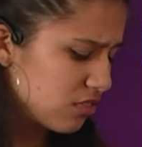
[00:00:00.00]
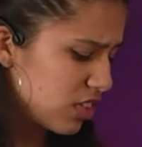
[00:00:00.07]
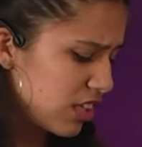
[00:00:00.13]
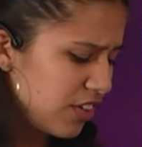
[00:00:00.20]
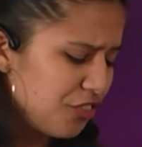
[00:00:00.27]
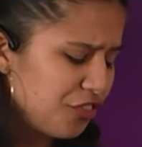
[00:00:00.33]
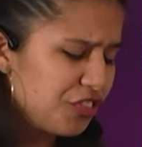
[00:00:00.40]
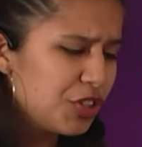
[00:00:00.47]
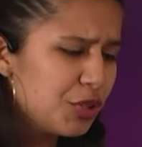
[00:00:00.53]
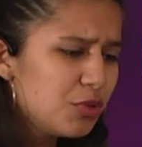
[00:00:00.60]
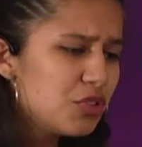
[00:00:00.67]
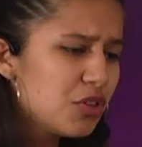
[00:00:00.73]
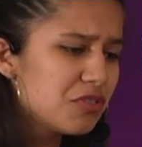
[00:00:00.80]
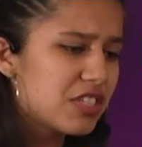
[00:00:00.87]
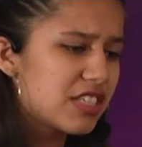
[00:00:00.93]
If you
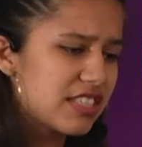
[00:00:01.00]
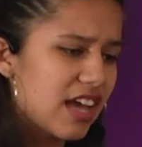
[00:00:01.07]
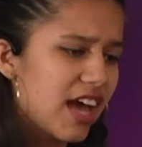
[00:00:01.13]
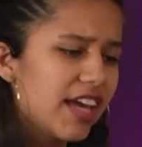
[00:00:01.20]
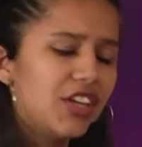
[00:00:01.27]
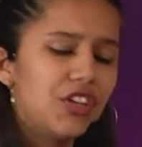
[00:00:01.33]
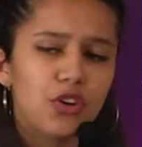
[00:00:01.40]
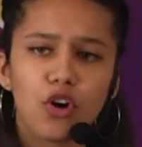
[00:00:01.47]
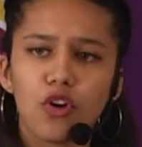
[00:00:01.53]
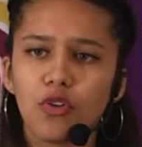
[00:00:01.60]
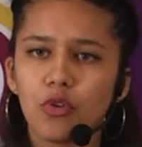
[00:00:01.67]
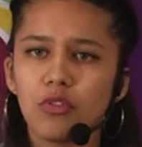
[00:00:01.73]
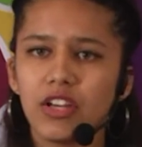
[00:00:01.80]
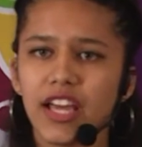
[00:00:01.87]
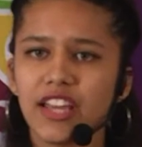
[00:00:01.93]
don't design your
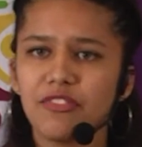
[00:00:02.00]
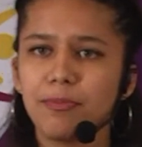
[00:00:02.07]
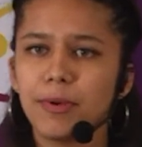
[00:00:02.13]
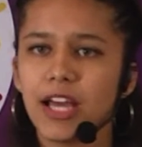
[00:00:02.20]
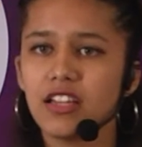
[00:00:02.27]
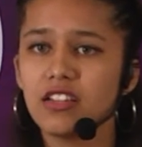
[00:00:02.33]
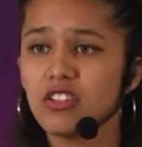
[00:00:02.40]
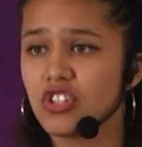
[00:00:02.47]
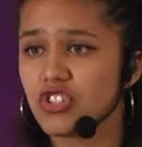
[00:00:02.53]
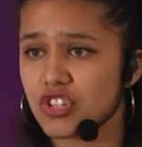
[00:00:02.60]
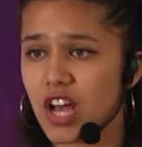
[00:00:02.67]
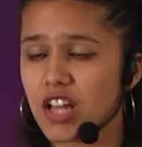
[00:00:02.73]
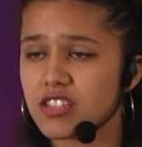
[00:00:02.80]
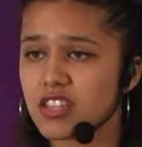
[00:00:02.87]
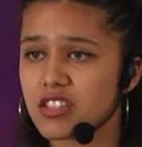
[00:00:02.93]
own life plan,
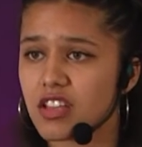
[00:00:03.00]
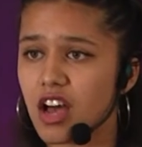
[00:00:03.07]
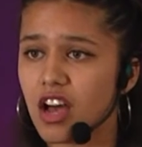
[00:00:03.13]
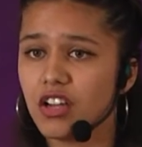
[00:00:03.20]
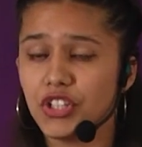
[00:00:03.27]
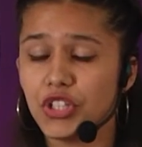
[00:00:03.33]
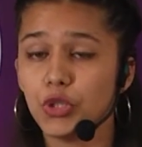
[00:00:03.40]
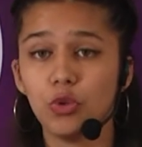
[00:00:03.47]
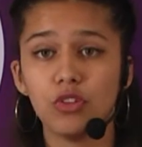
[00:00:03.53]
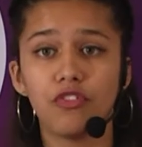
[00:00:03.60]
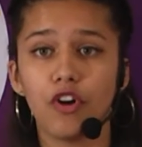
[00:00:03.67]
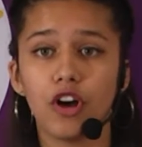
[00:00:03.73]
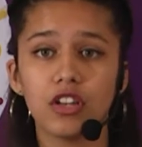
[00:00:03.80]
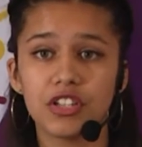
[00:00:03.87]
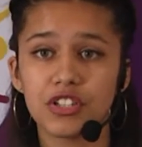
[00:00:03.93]
chances are you'll
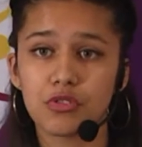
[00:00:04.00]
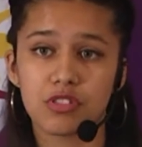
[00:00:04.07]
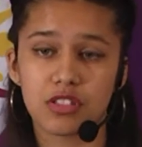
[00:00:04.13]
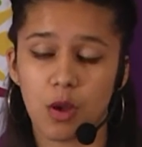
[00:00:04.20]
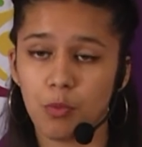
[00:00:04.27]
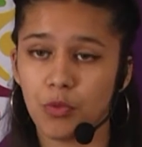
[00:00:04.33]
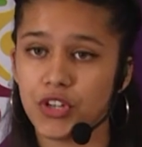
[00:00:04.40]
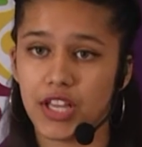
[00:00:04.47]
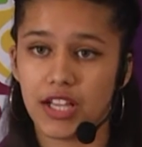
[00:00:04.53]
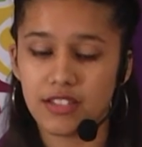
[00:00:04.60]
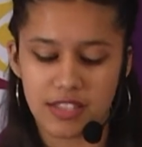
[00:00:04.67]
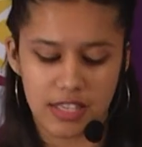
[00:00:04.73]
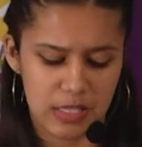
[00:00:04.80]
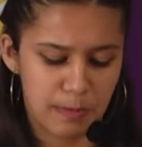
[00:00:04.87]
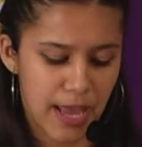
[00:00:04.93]
fall into someone
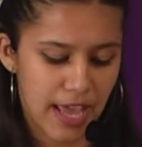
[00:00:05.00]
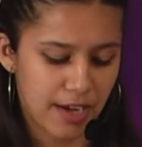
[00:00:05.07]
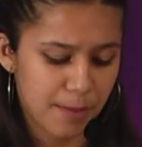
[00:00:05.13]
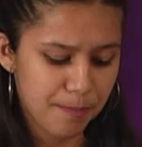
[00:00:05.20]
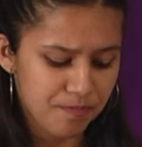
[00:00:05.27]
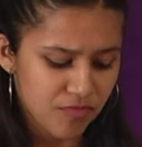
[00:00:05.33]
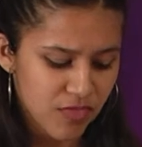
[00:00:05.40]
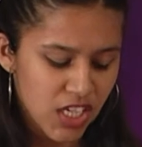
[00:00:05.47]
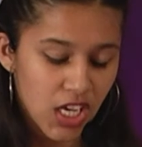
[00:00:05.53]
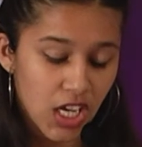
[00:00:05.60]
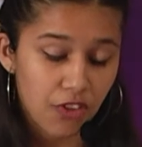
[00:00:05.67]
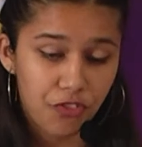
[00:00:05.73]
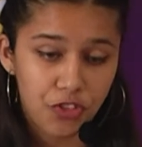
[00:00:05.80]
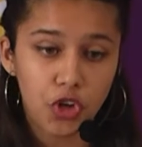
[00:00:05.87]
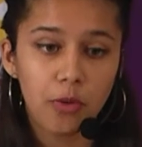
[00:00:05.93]
else's plan.
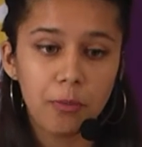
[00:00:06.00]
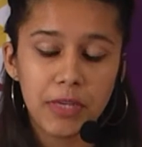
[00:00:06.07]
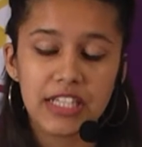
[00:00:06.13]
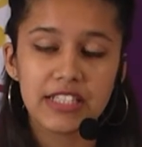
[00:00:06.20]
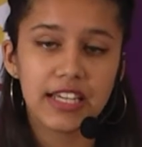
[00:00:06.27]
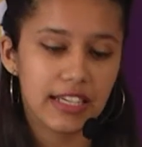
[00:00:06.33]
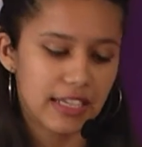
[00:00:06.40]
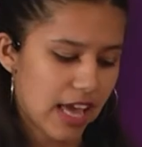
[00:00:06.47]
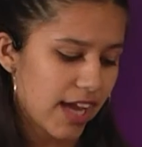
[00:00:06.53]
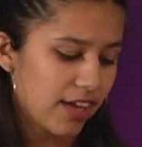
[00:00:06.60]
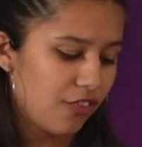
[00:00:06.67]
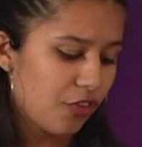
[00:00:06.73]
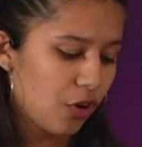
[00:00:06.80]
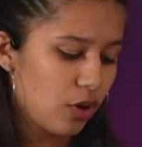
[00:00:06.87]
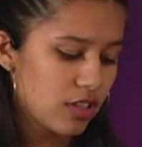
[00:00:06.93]
If you're meeting
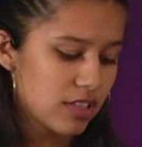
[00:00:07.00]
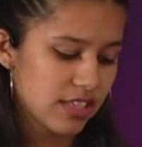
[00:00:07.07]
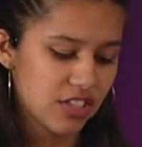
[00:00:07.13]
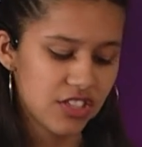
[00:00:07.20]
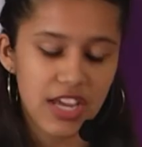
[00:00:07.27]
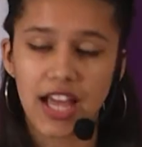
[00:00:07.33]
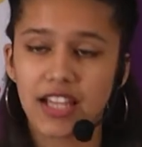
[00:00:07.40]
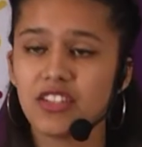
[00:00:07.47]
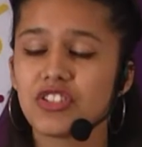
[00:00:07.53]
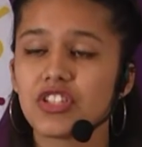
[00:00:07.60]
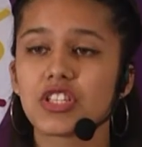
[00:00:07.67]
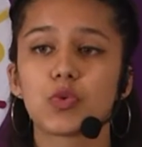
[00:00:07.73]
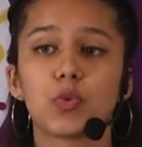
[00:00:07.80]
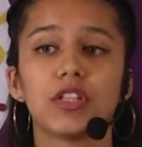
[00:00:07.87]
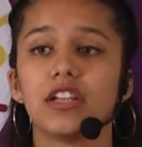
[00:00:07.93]
life goals and
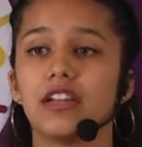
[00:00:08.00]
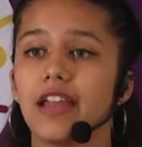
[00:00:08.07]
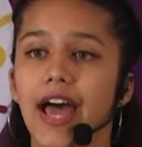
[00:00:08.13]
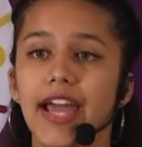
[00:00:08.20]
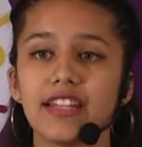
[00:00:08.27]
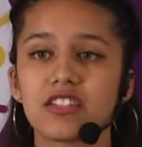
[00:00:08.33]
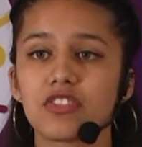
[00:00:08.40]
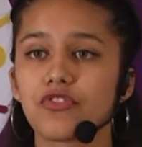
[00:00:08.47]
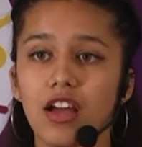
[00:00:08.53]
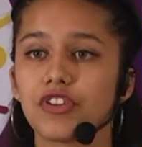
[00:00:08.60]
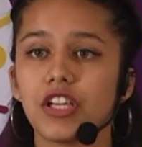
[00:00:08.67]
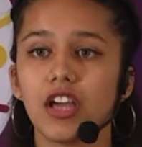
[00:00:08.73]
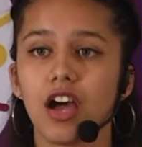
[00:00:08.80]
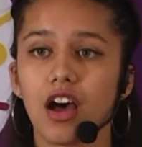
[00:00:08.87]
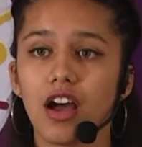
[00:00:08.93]
challenges with a light and
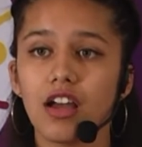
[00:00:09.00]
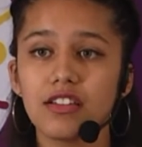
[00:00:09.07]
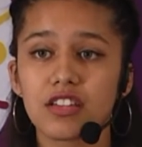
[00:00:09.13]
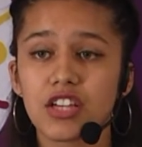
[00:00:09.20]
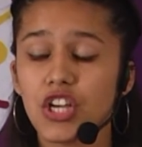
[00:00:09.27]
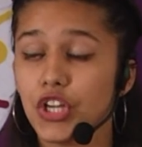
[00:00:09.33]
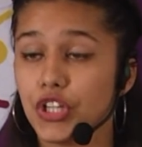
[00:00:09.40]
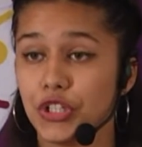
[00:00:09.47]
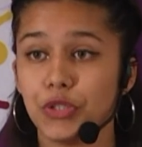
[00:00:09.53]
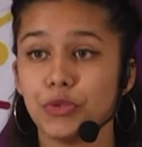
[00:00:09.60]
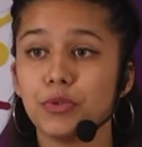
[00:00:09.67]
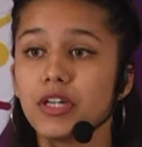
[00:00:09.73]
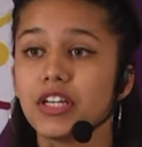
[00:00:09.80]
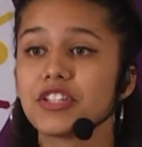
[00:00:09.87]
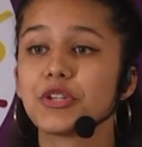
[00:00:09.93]
free heart,
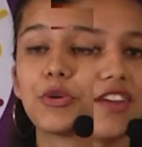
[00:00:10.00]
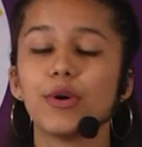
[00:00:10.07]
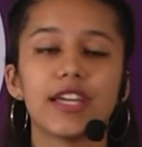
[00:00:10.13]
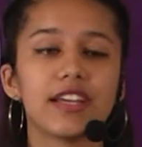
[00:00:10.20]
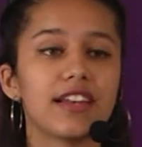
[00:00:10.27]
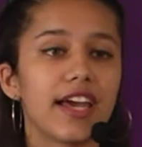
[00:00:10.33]
you are doing